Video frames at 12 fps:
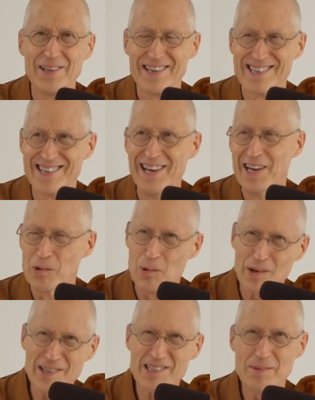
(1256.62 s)
this
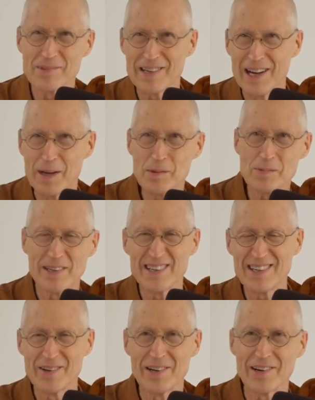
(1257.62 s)
work sometimes, but
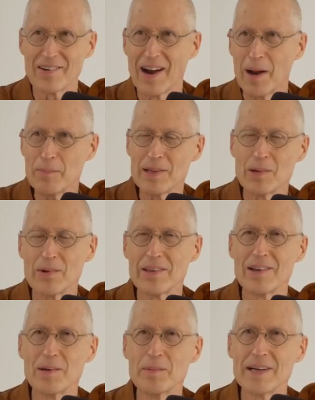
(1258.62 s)
you know, you're grappling with
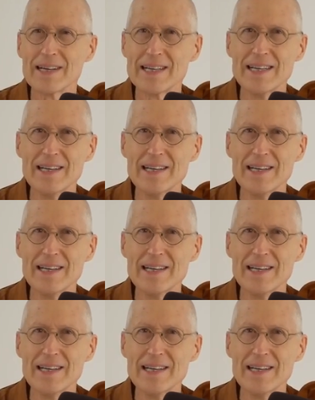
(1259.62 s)
it a bit.